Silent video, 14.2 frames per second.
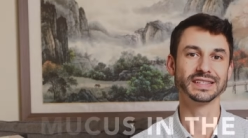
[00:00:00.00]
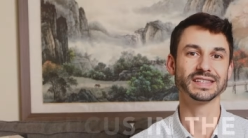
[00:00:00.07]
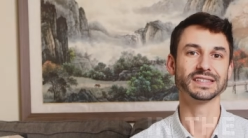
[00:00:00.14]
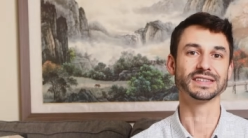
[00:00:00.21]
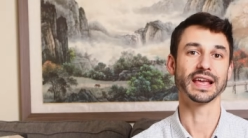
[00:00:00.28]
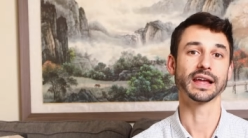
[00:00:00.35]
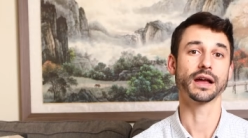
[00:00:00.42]
this
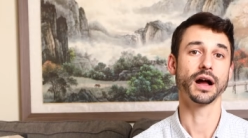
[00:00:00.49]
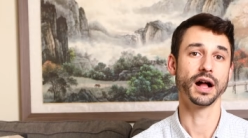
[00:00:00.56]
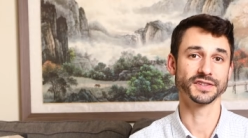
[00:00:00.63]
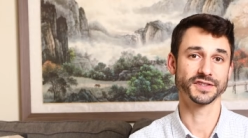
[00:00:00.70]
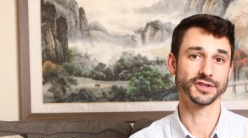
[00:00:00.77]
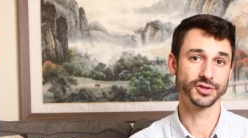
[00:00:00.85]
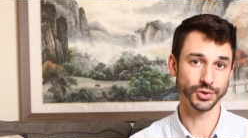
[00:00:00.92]
is a
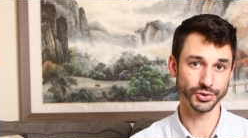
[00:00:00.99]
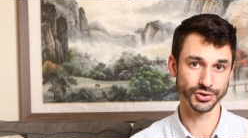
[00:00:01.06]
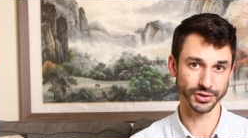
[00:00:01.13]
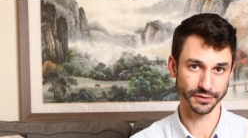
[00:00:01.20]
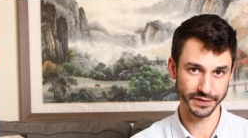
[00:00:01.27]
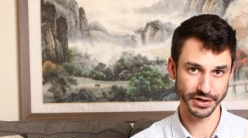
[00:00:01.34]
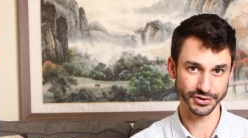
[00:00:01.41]

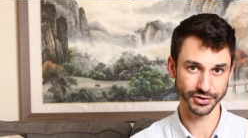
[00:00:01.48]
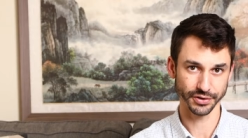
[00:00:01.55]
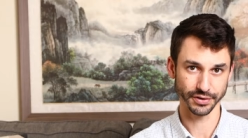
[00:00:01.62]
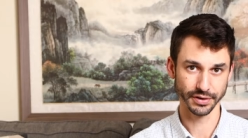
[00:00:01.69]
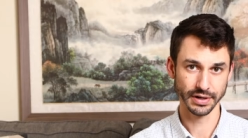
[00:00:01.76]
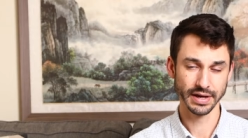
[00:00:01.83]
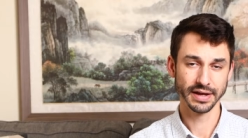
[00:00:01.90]
constitutional
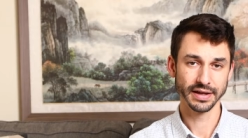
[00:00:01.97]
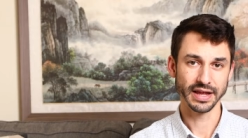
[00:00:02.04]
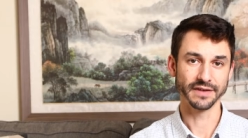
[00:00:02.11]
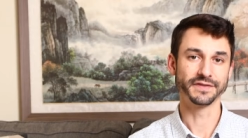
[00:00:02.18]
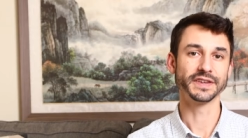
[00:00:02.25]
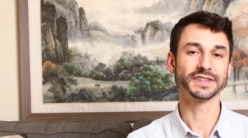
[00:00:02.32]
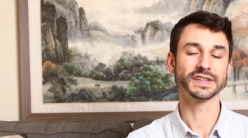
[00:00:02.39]
feature.
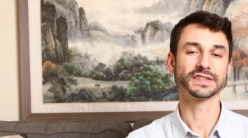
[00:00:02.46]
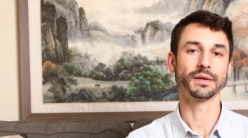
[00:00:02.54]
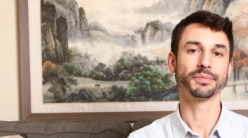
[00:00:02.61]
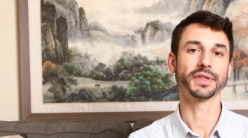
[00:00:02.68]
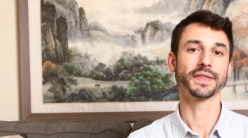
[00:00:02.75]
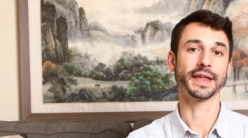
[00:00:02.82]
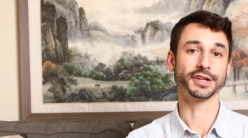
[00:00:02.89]
If this is
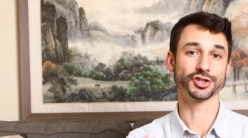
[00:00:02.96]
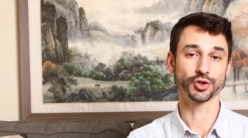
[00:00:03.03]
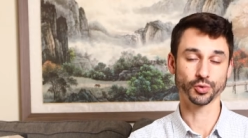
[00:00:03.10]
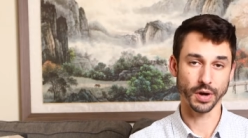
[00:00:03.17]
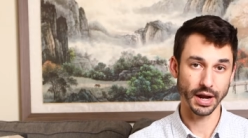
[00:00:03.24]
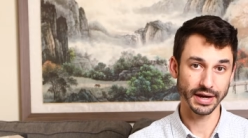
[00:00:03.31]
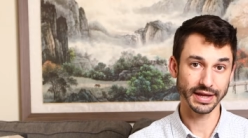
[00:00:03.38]
something that is
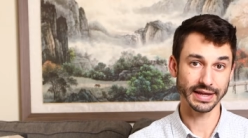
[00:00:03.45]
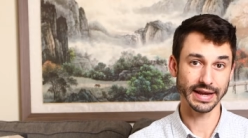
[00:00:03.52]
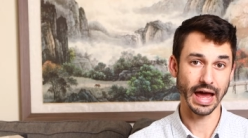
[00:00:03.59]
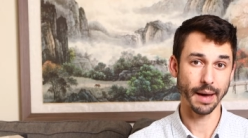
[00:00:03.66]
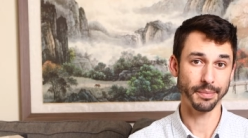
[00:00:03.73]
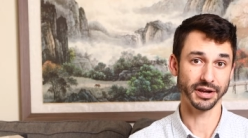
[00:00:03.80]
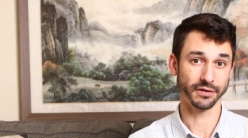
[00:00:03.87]
chronic and
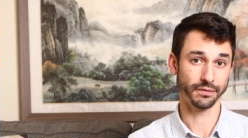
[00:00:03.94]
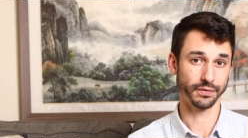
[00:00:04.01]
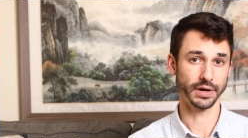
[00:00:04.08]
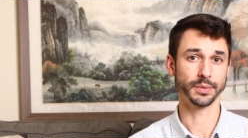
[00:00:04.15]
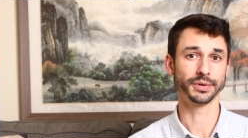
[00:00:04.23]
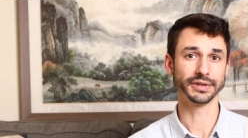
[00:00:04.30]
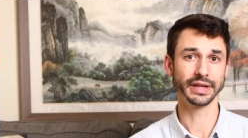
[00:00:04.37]
happening
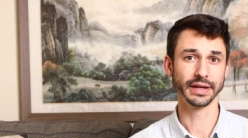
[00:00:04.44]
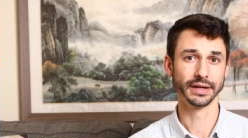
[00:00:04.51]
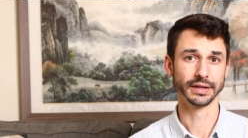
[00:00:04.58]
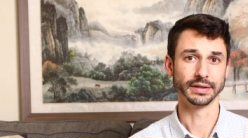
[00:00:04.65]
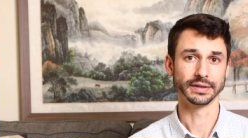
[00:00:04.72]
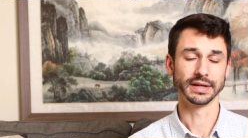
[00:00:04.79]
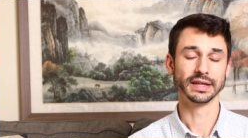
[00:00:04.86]
frequently,
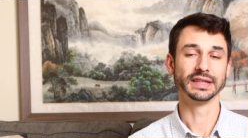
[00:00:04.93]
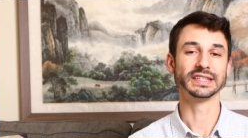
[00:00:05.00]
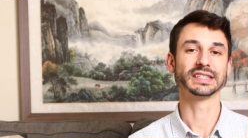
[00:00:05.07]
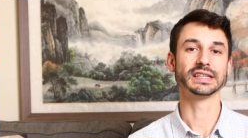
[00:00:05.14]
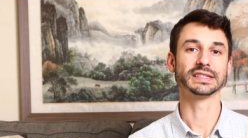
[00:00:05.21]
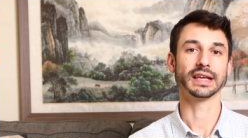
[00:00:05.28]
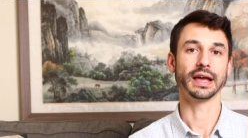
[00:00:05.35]

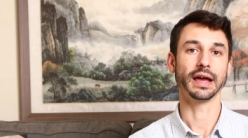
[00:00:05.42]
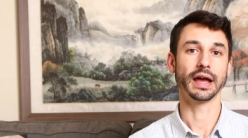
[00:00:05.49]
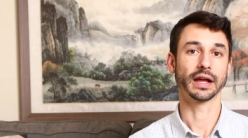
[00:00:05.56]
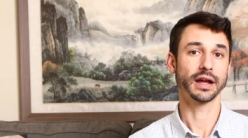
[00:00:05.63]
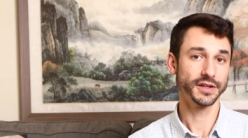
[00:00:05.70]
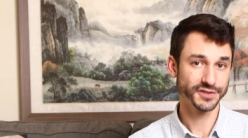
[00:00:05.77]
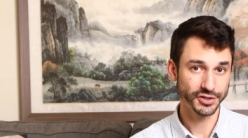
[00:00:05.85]
this is a
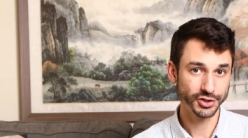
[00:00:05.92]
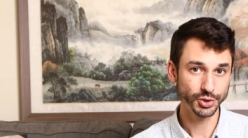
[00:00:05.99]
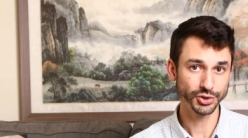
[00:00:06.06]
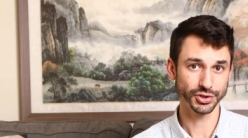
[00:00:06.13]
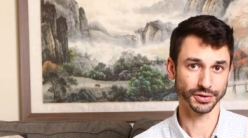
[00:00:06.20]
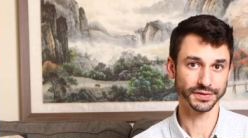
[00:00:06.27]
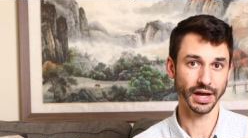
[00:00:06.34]

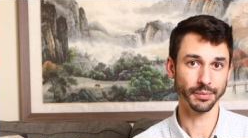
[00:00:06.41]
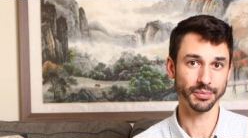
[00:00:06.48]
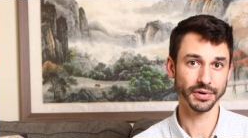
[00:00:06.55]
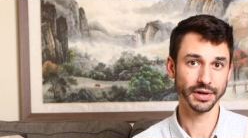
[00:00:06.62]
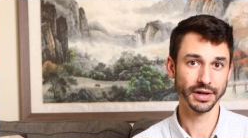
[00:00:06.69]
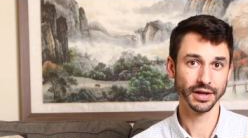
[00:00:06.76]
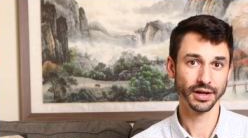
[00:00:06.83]
constitutional type,
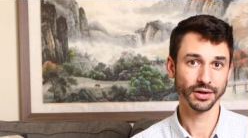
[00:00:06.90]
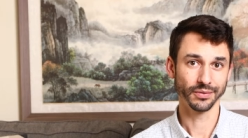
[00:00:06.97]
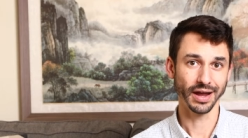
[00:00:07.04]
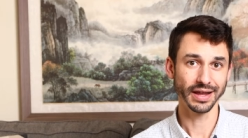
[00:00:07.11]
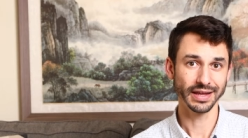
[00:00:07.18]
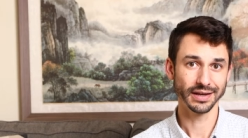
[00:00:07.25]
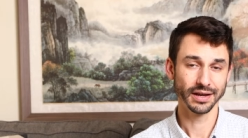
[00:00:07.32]

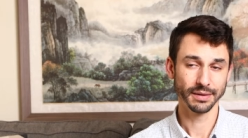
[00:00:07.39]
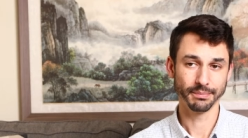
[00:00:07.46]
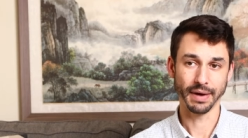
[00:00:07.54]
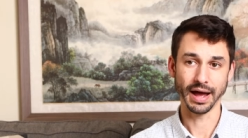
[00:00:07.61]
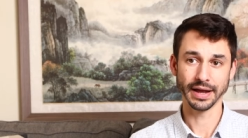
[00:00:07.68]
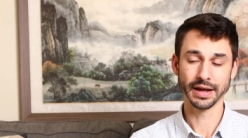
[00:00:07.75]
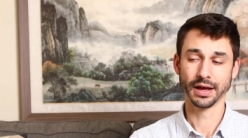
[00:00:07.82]
right?
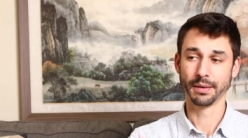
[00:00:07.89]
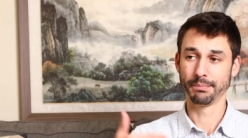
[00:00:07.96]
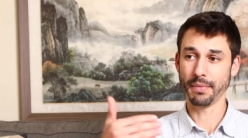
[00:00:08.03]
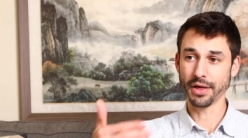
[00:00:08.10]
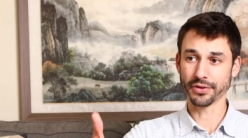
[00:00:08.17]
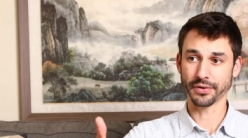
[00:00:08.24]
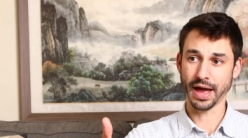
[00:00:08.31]
My
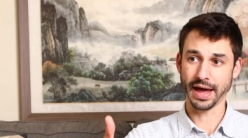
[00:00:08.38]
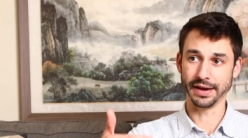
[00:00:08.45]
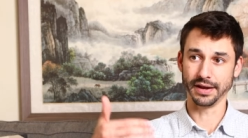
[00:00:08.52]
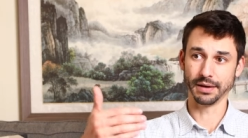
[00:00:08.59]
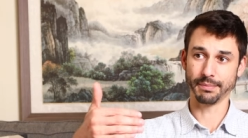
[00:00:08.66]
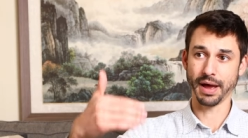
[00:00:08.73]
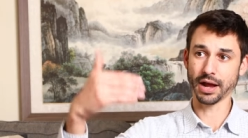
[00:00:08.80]
mother had
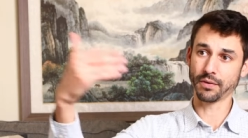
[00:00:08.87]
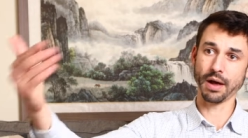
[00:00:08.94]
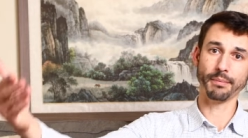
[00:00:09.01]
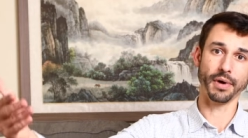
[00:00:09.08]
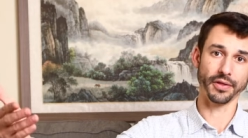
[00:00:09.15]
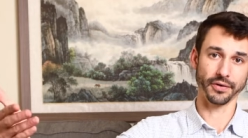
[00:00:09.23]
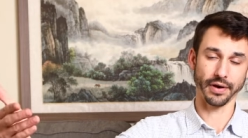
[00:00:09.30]
it, my
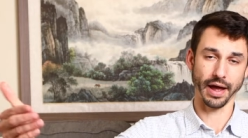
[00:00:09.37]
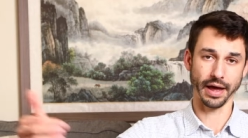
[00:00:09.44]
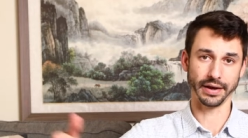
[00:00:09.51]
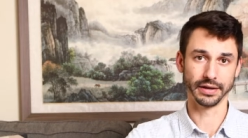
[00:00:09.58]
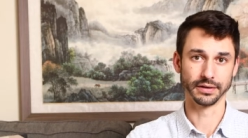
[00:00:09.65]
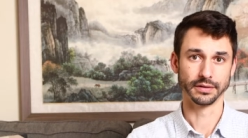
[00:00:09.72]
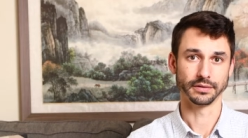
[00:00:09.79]
grandmother
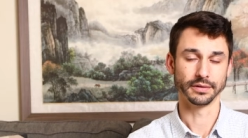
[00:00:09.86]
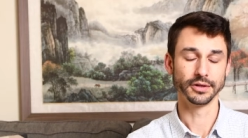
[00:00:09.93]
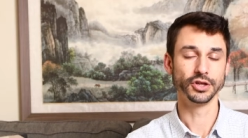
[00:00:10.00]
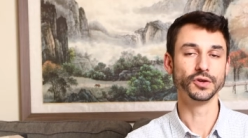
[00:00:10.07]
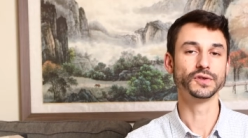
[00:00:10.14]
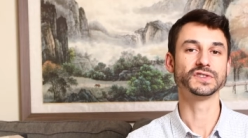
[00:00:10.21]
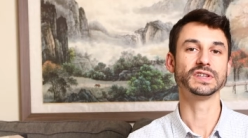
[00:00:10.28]
had it,
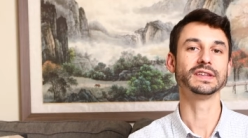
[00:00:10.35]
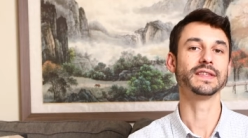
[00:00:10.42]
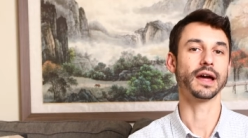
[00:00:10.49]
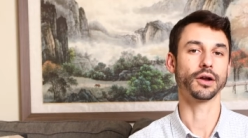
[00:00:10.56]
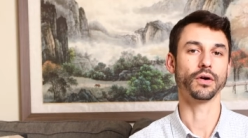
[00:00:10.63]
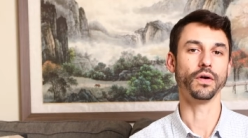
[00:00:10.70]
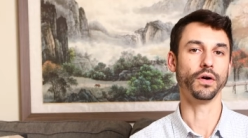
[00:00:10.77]
you see
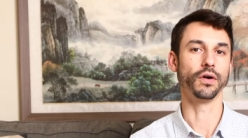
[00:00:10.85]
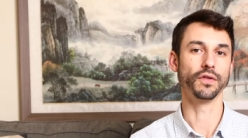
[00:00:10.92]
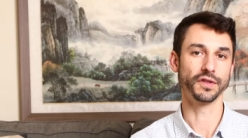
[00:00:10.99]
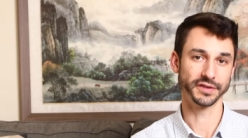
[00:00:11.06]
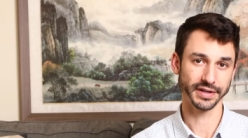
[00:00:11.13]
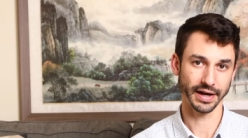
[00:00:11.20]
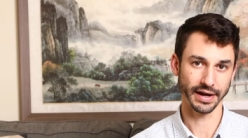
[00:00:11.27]
that all
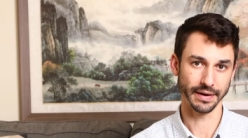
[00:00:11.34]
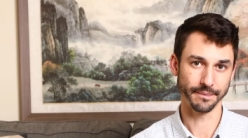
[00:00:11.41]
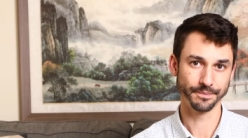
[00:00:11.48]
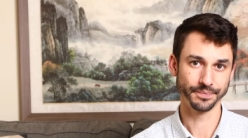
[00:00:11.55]
the time.